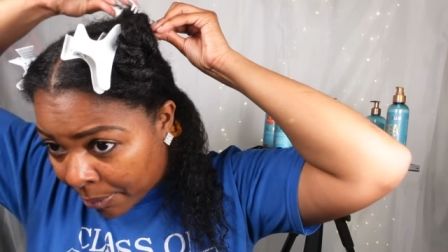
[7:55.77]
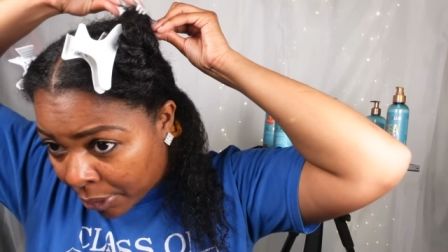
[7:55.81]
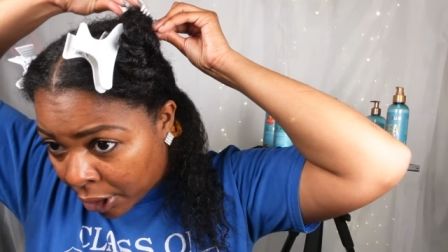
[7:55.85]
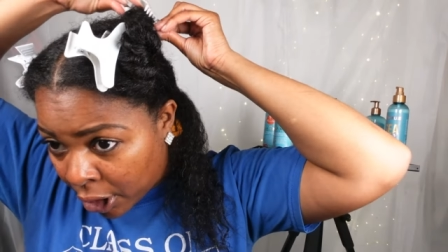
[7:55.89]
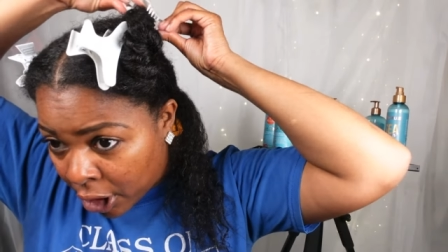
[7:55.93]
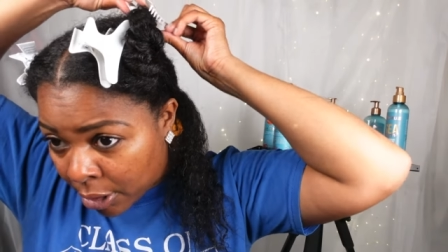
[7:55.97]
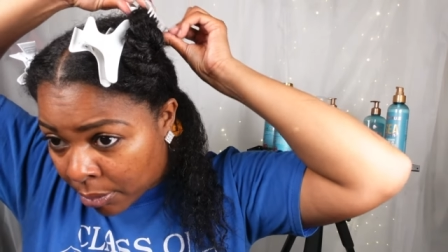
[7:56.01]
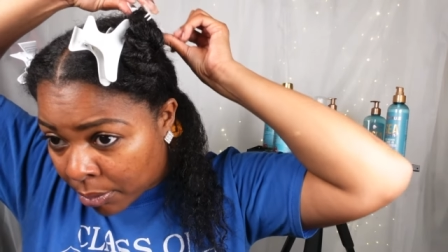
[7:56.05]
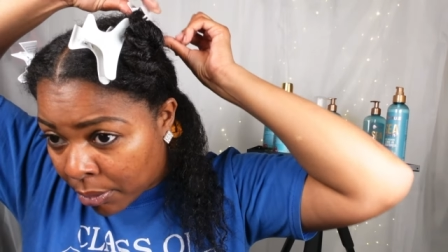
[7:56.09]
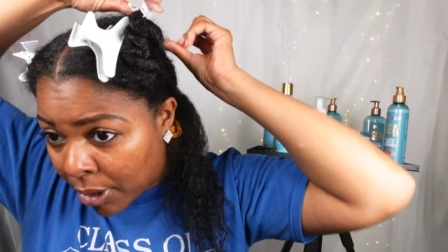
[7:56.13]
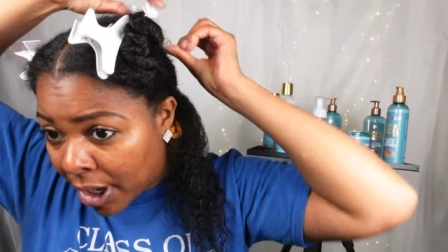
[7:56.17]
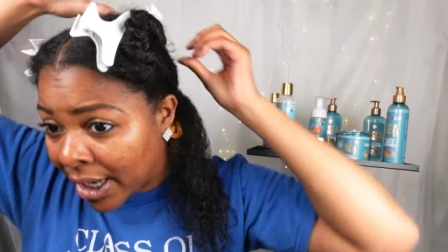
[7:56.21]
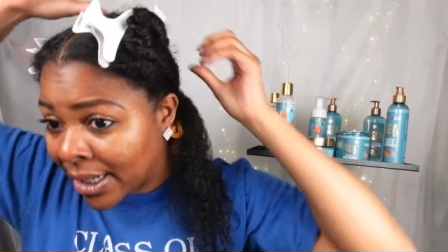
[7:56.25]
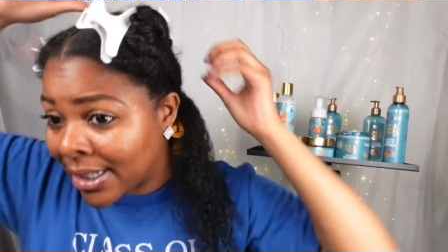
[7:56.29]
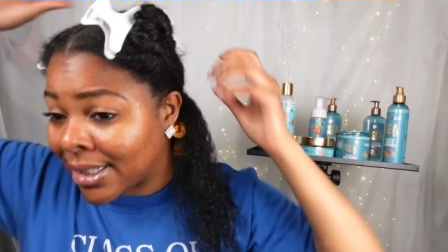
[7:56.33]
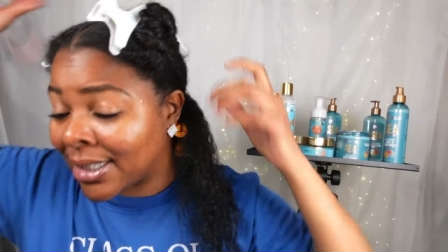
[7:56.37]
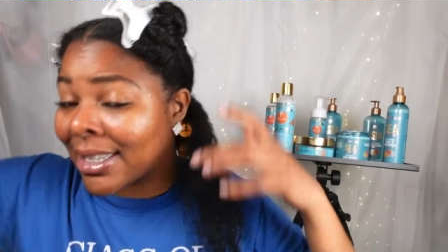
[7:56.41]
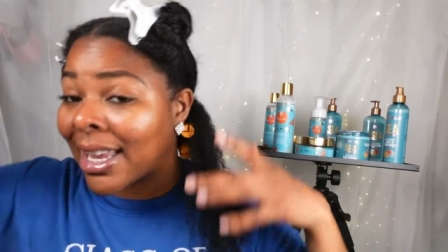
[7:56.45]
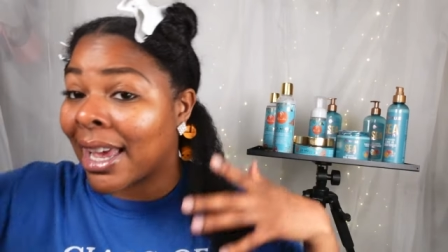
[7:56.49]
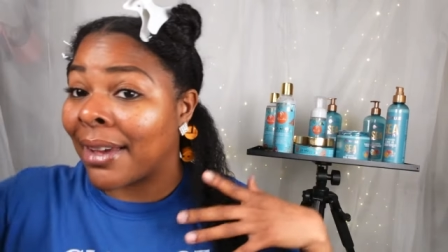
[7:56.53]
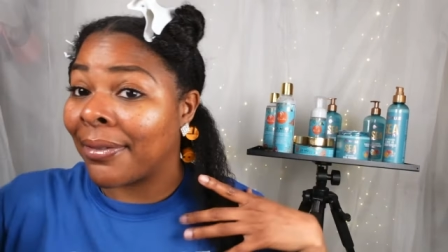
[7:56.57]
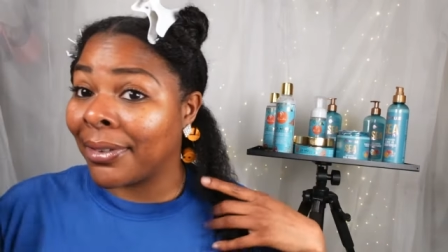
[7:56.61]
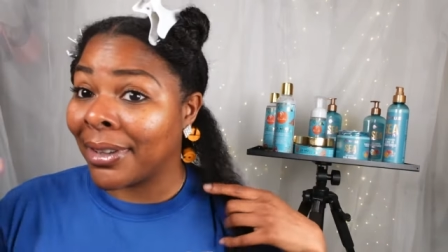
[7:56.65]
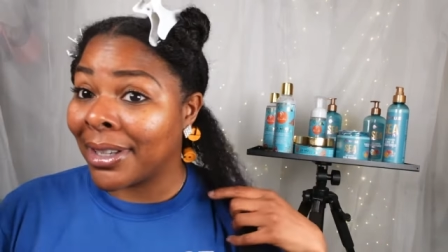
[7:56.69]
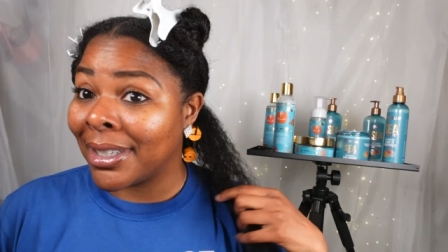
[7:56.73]
Perm rods
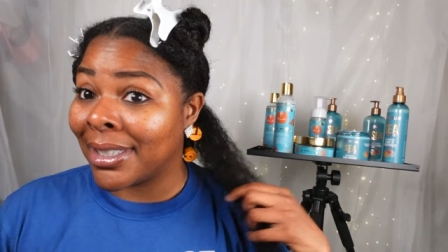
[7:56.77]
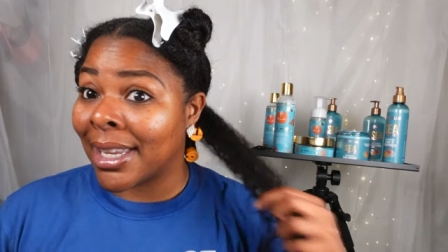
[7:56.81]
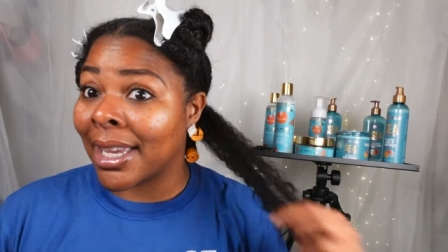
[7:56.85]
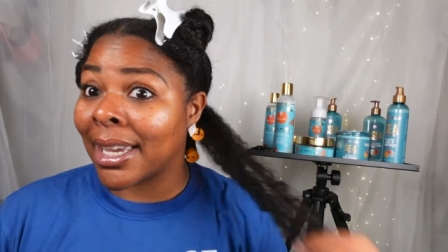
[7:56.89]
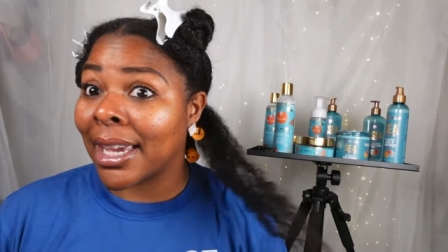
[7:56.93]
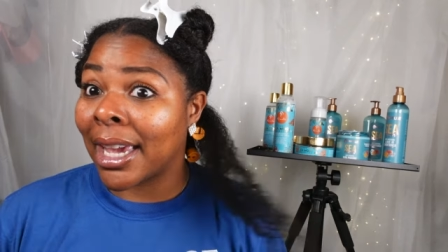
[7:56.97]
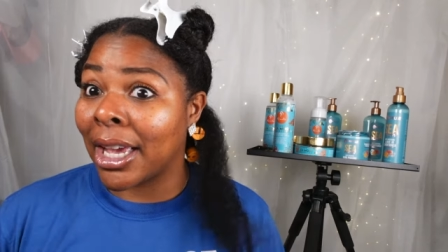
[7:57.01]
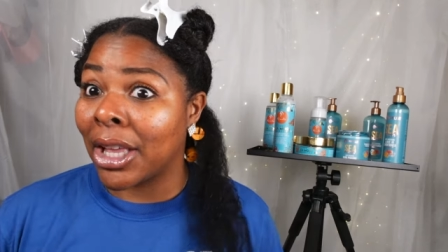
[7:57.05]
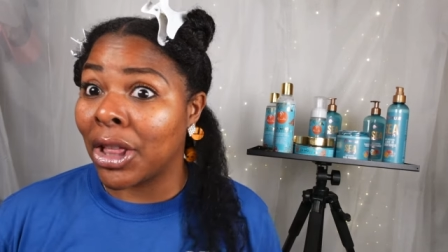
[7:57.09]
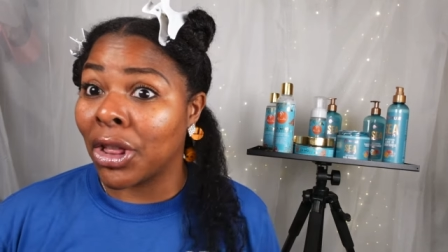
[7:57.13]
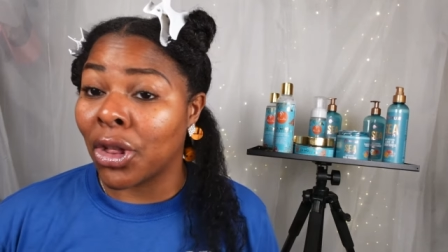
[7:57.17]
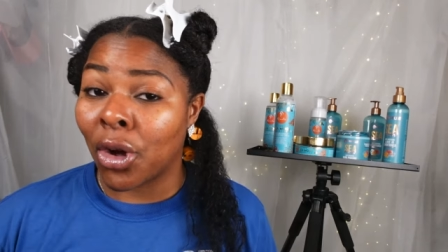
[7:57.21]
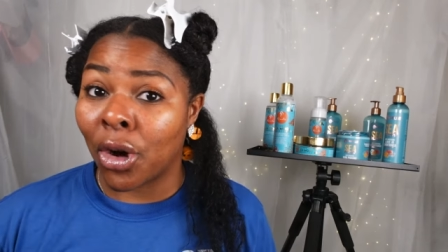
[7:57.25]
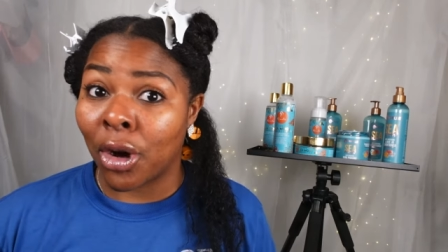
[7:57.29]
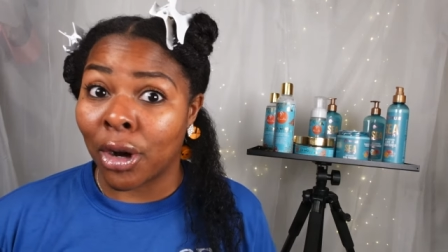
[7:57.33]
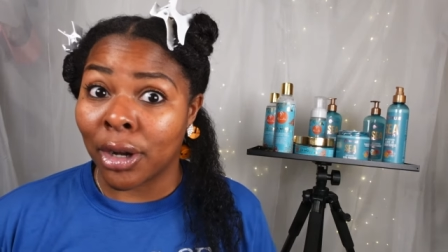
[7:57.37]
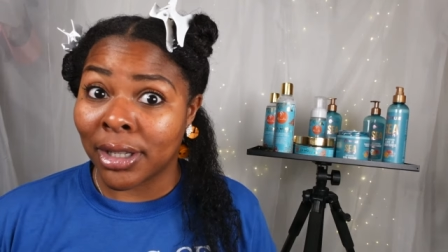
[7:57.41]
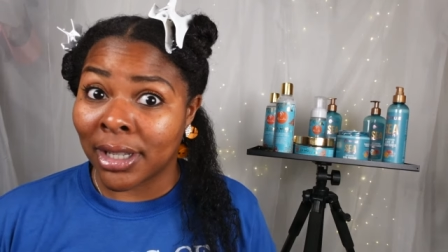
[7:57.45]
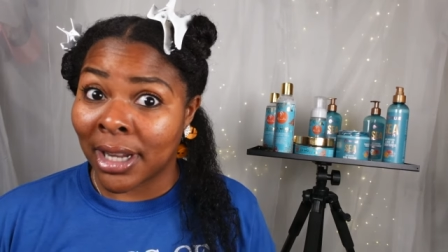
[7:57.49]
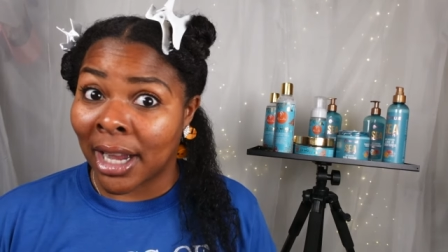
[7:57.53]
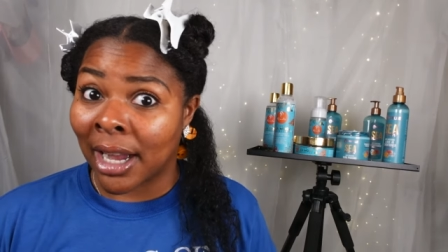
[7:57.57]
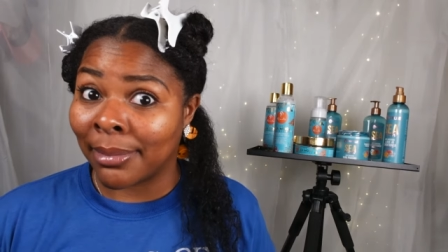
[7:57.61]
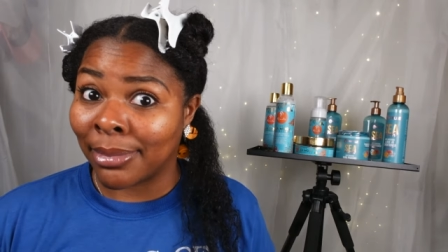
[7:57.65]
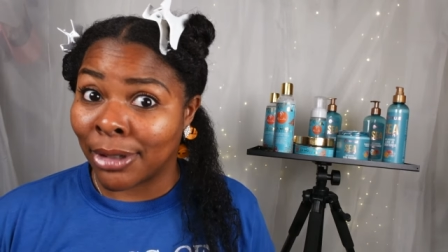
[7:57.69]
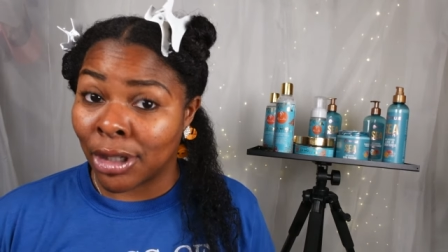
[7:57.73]
definitely take a long
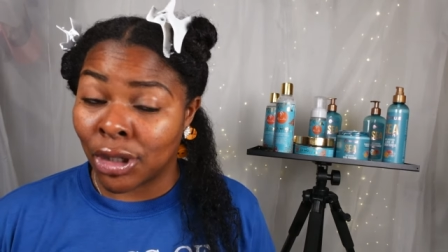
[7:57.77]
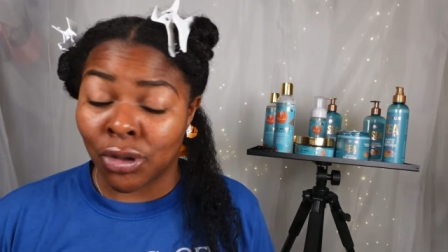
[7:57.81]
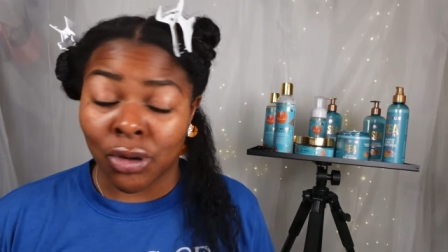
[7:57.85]
time to to